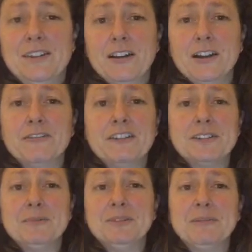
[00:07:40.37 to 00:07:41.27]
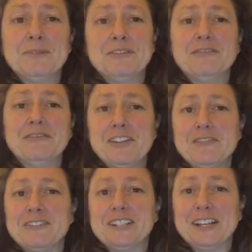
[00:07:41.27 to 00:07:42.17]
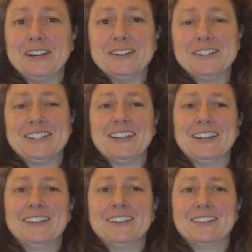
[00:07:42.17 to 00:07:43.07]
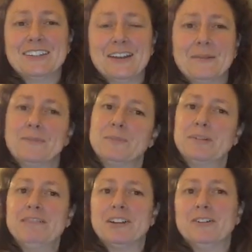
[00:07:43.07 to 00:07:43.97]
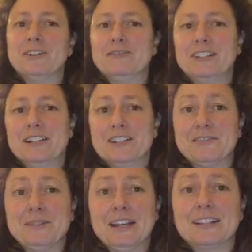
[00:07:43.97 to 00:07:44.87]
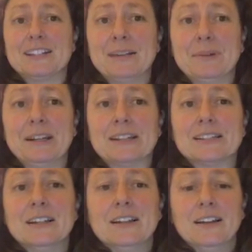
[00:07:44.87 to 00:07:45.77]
a very small number of review videos and the pre-recorded videos from the academics,